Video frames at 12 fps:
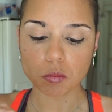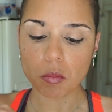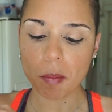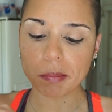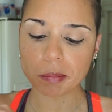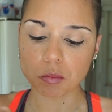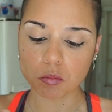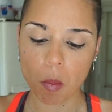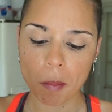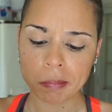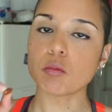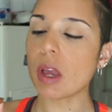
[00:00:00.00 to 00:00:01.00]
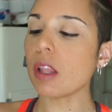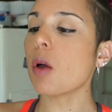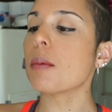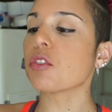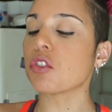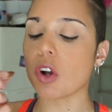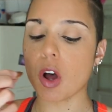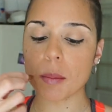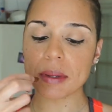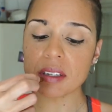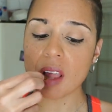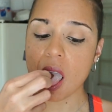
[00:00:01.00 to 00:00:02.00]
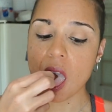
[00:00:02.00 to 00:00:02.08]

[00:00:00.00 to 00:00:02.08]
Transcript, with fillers: Mmm. Hello, Mr. Almond.